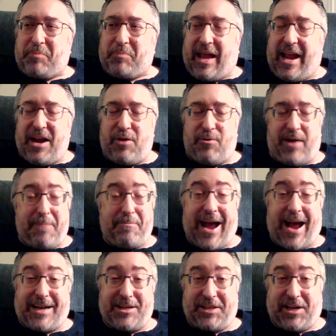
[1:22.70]
Anyway,
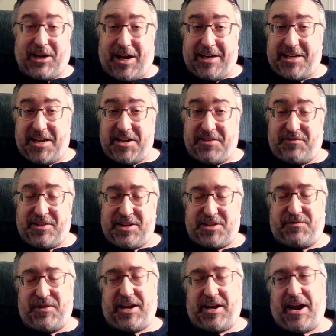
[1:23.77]
back to the content of this
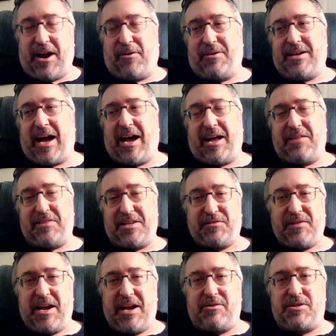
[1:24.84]
video. Uh, this
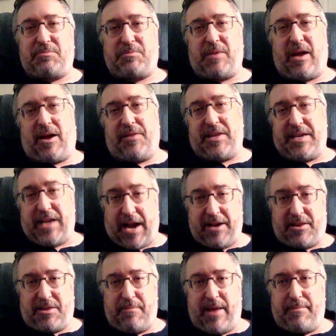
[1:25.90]
video is on the
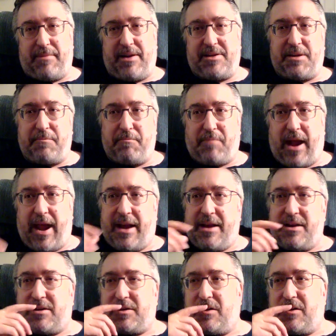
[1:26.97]
Ninth Amendment, and,
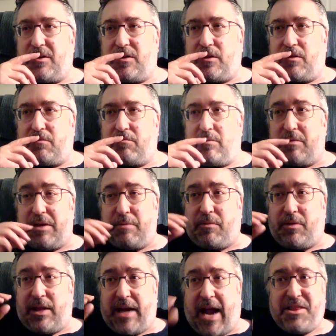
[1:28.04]
and
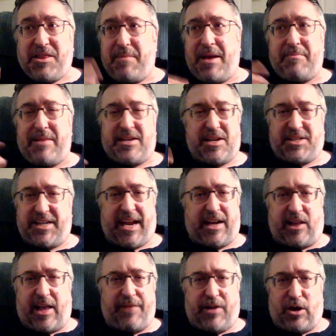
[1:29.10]
the Ninth Amendment doesn't get a
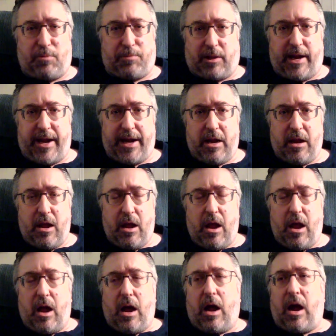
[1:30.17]
lot of airplay.
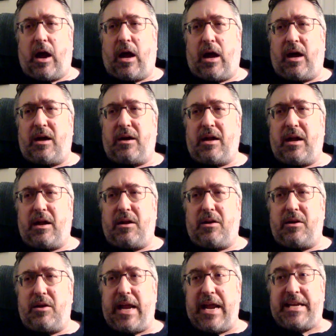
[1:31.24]
Uh,
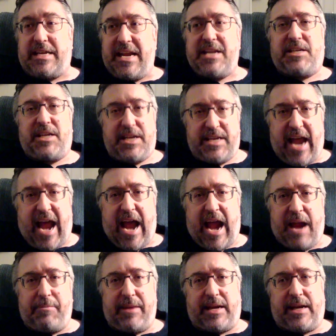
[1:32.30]
it did
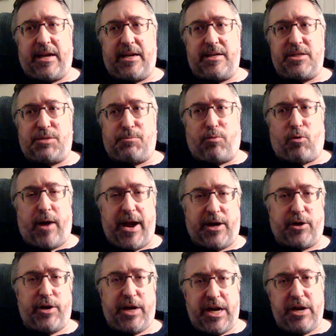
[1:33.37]
today because
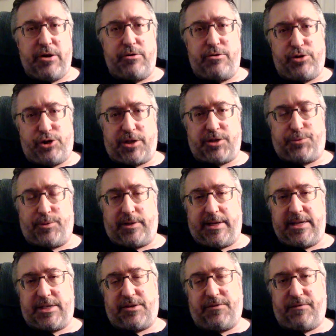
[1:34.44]
PragerU just
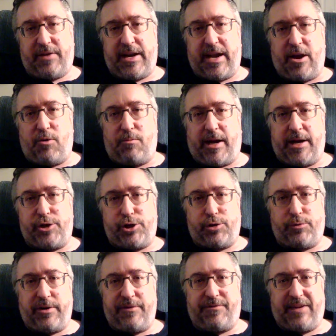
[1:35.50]
released a video by
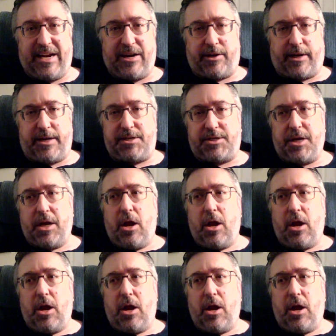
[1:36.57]
Sharif Girgis,